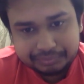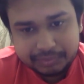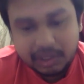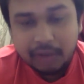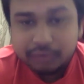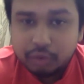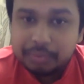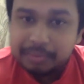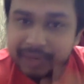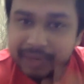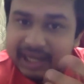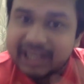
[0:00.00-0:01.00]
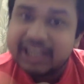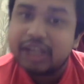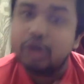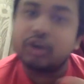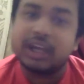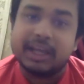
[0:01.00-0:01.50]
You have to build
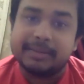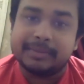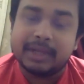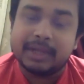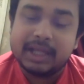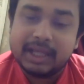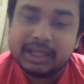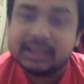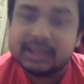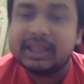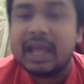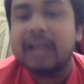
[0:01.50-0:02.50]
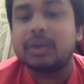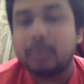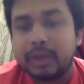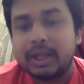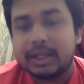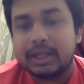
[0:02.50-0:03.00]
your game in that
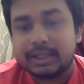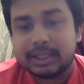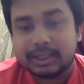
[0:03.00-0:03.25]
way, I think.